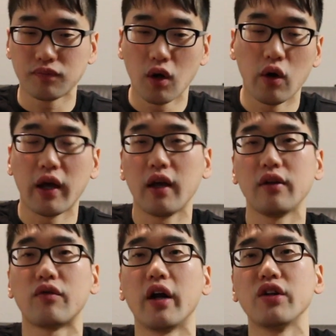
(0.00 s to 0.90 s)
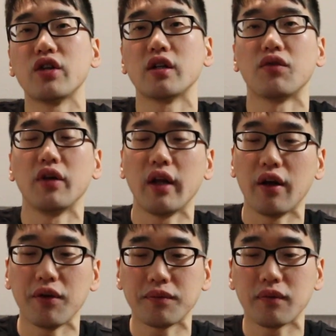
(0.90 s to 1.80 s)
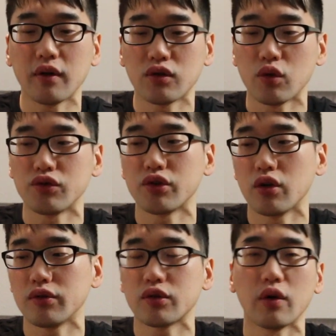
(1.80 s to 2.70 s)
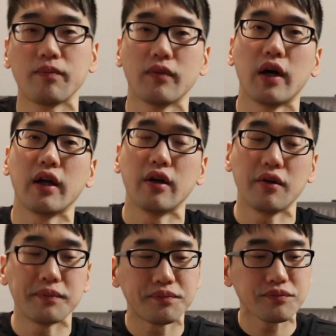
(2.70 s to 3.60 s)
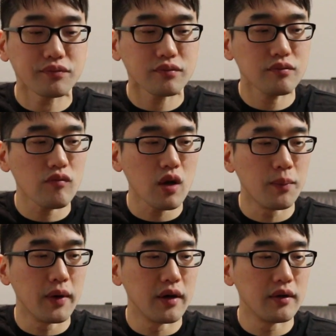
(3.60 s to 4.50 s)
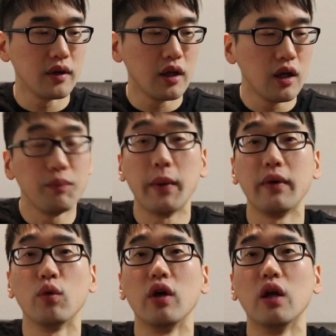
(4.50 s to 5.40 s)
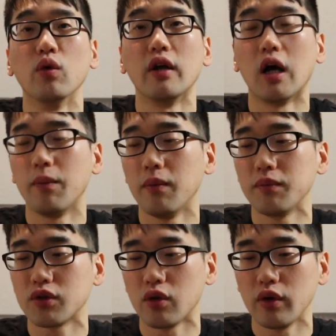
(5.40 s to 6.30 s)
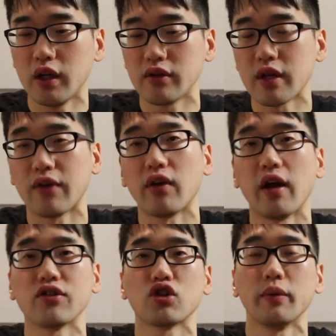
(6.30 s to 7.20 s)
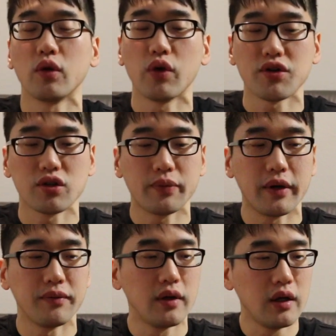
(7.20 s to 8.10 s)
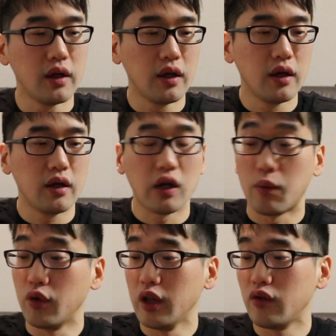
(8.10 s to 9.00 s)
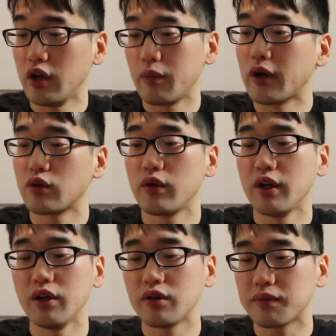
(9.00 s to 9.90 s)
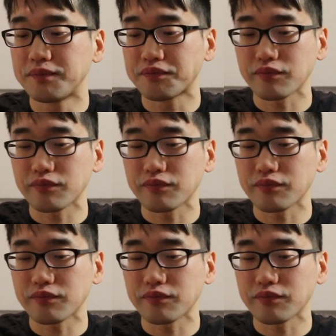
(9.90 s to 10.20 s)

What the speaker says: oh hey, the variety change every day, so and so. So I get it, but maybe it would help him so he doesn't have to answer so many questions. But I'm really impressed with these.